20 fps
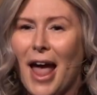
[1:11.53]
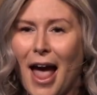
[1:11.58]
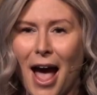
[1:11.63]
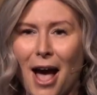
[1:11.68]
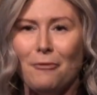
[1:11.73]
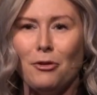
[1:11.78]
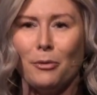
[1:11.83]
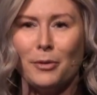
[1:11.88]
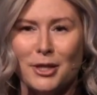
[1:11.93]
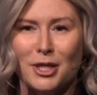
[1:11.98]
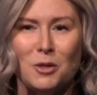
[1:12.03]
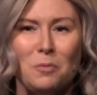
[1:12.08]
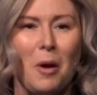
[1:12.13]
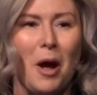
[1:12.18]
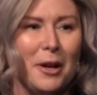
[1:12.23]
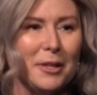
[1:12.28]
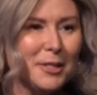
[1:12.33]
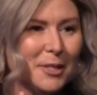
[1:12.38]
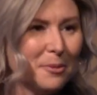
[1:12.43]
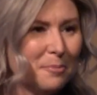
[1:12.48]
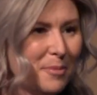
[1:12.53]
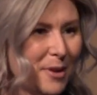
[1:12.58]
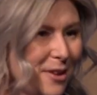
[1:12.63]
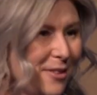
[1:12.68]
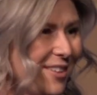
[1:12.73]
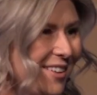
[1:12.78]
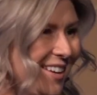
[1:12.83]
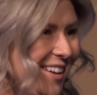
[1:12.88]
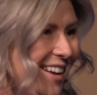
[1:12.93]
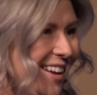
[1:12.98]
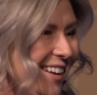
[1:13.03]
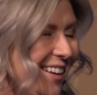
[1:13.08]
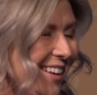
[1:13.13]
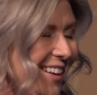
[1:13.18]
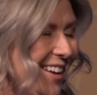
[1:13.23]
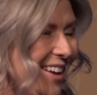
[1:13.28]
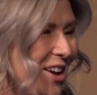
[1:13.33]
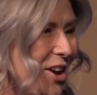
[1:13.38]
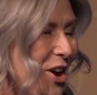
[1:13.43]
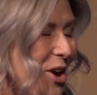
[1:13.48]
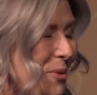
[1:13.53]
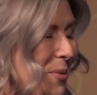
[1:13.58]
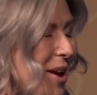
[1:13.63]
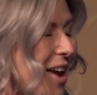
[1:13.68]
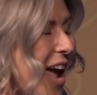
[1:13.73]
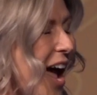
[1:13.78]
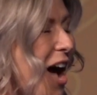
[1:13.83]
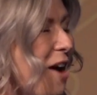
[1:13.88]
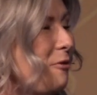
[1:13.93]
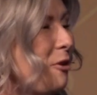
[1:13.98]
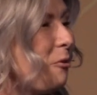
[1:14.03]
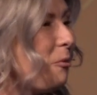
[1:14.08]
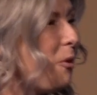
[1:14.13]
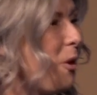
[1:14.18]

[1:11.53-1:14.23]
have a responsibility. We have a